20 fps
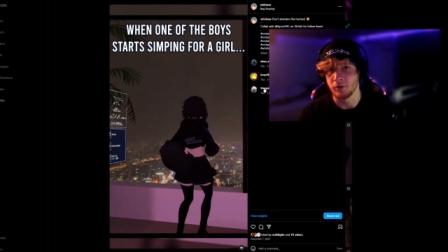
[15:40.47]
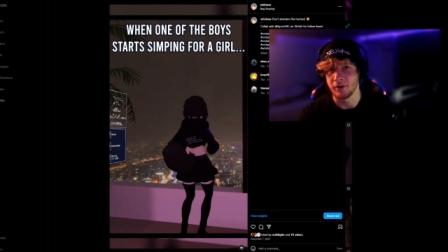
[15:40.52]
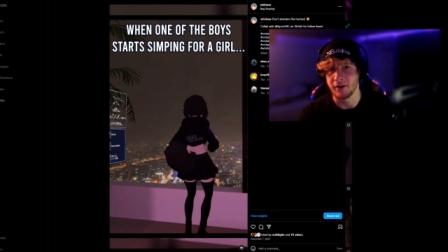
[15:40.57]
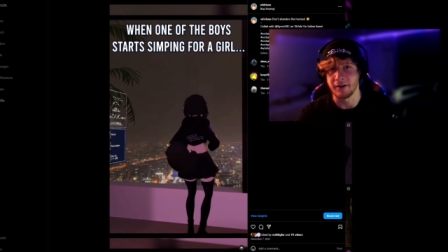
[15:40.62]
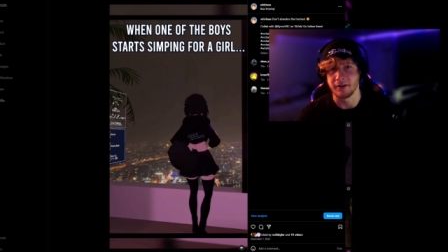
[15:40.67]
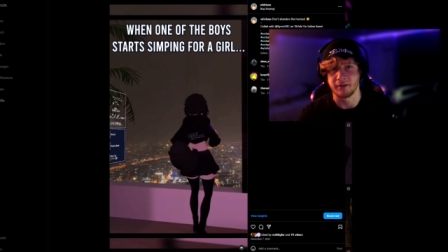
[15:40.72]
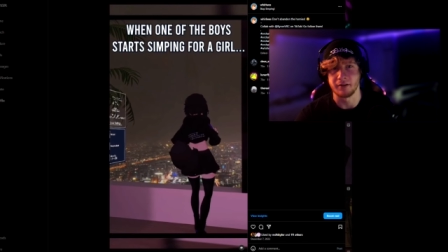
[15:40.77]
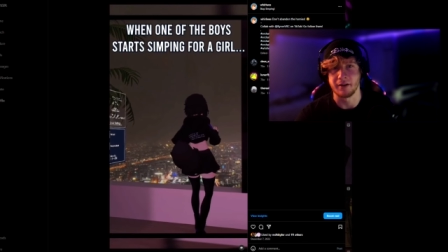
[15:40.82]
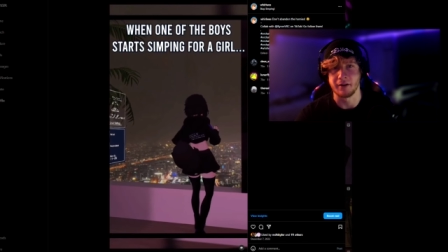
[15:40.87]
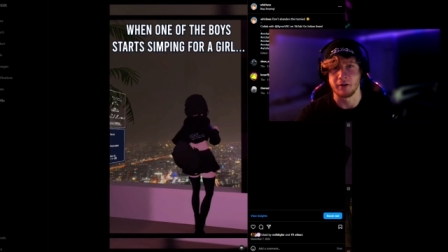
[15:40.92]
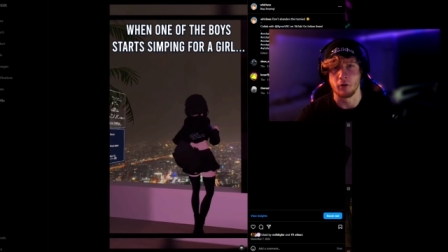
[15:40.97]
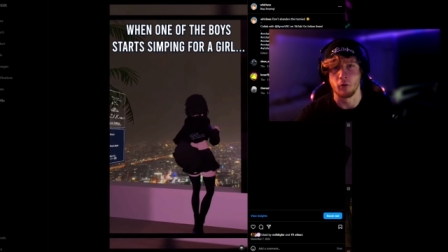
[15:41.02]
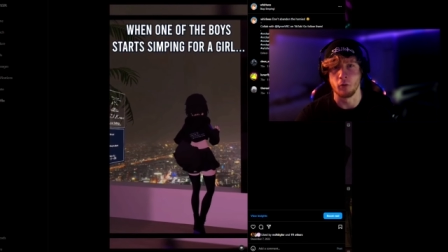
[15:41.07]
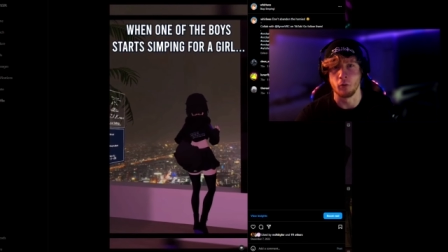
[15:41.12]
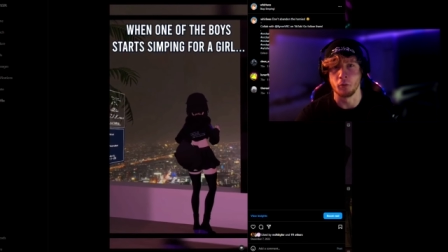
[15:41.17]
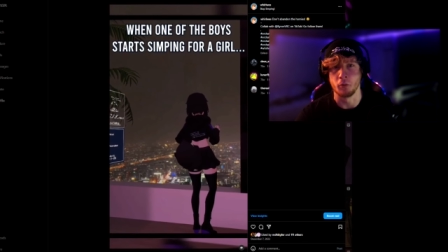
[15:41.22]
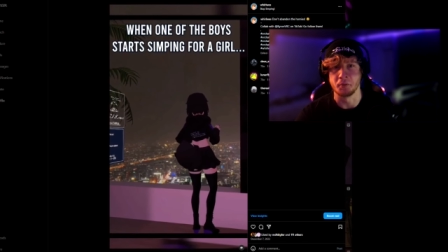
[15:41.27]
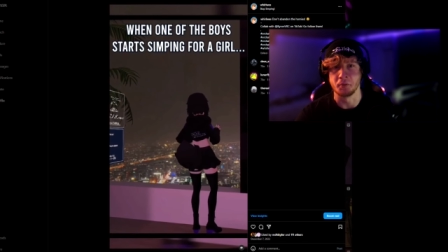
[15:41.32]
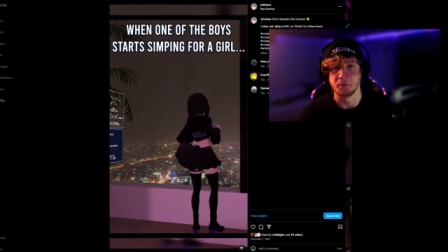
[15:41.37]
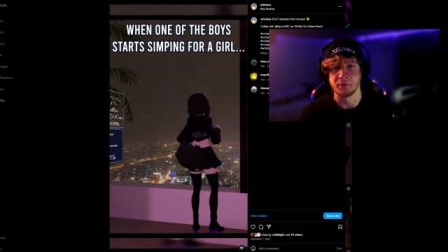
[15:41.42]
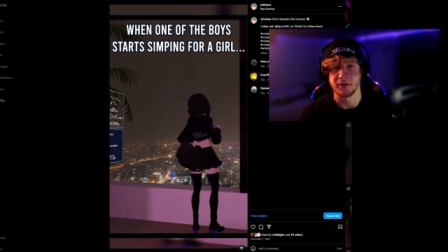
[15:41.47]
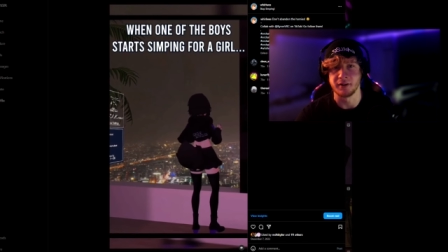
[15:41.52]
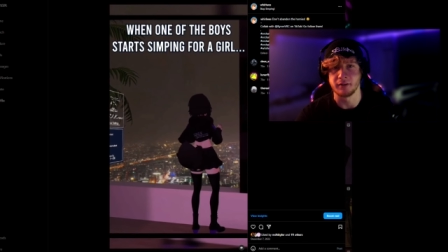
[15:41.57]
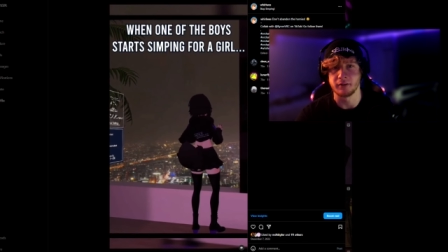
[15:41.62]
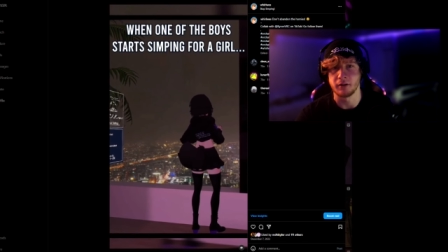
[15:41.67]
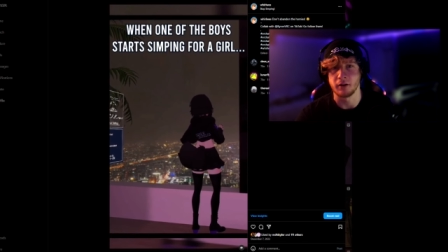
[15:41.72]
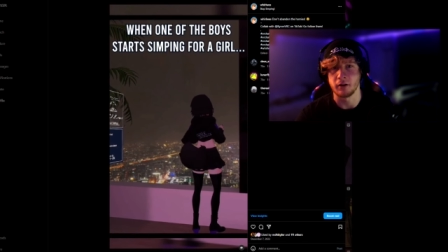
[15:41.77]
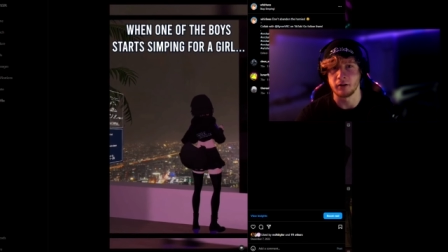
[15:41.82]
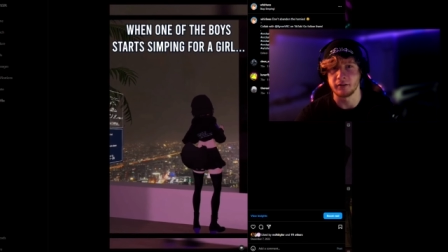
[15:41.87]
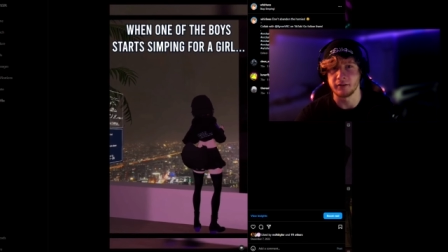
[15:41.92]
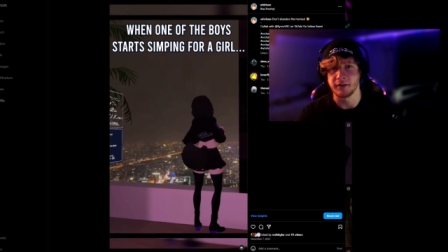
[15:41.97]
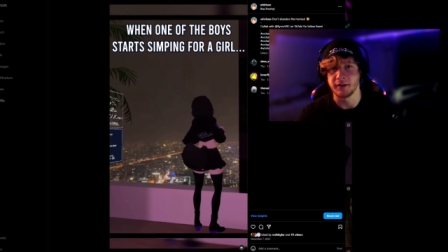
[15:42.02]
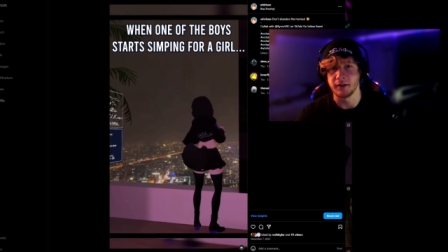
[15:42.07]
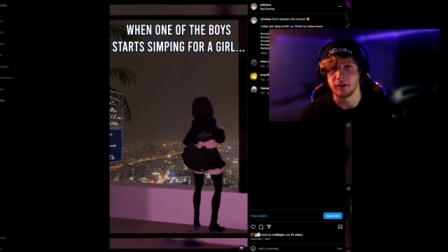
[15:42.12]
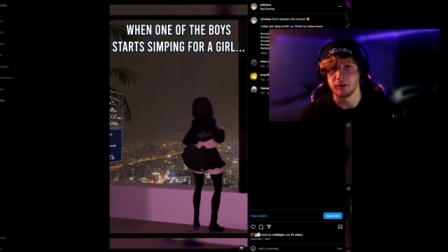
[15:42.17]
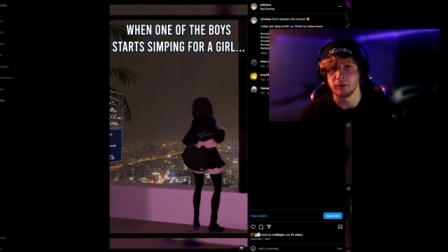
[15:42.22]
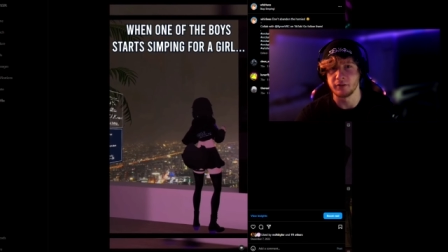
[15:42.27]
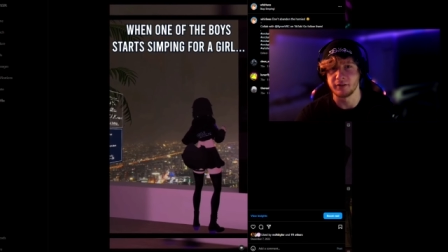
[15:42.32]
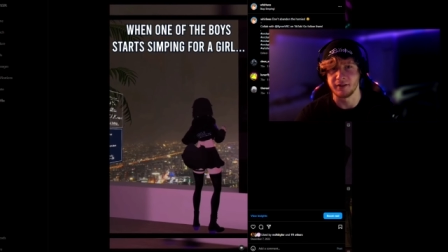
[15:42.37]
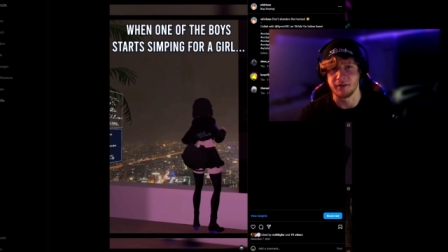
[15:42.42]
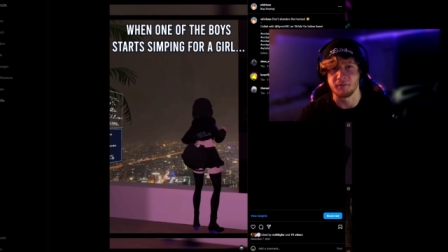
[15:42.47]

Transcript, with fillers: We're getting to, like, old TikToks now.